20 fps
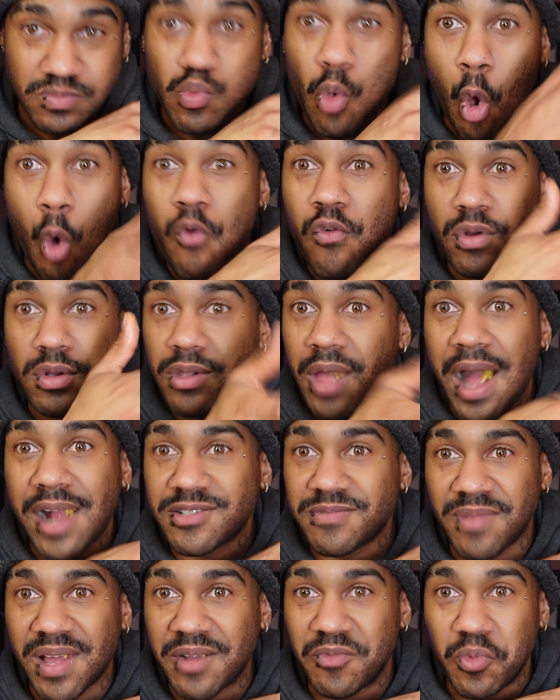over the
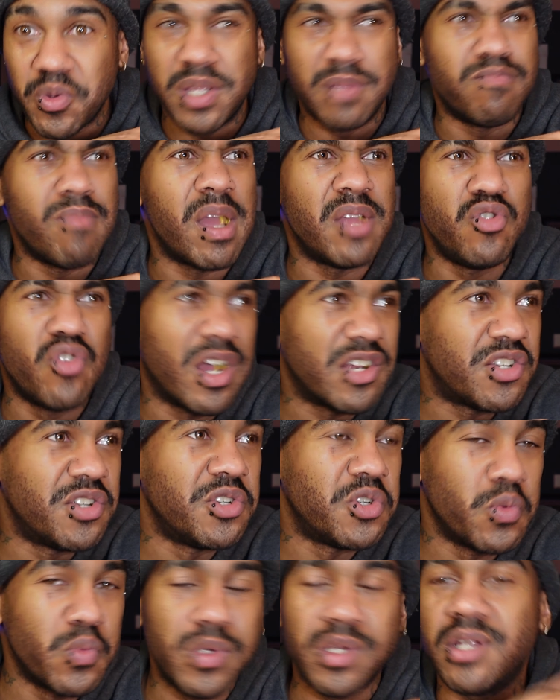last like week, man, you got
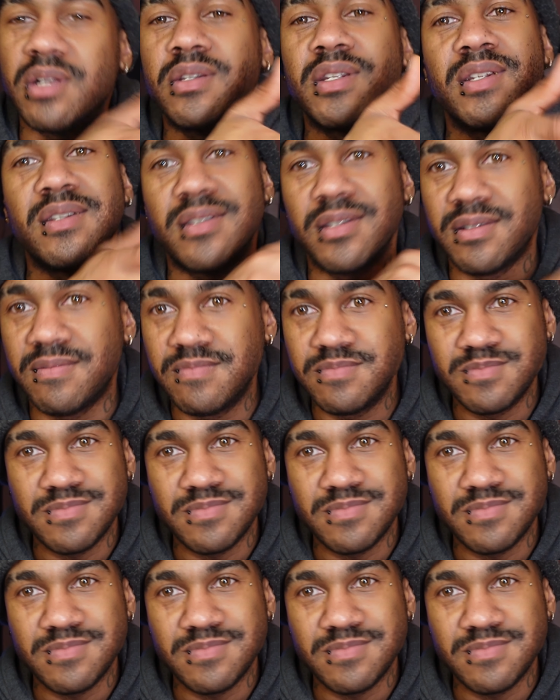tension. Went there tinted.